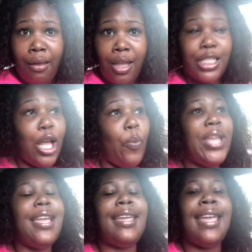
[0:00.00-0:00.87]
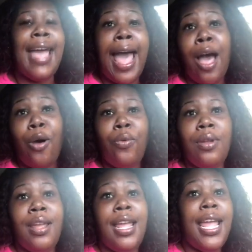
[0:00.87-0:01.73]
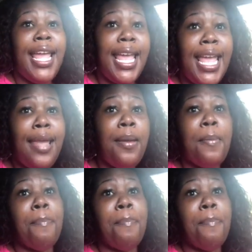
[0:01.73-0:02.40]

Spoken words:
so we can get out, he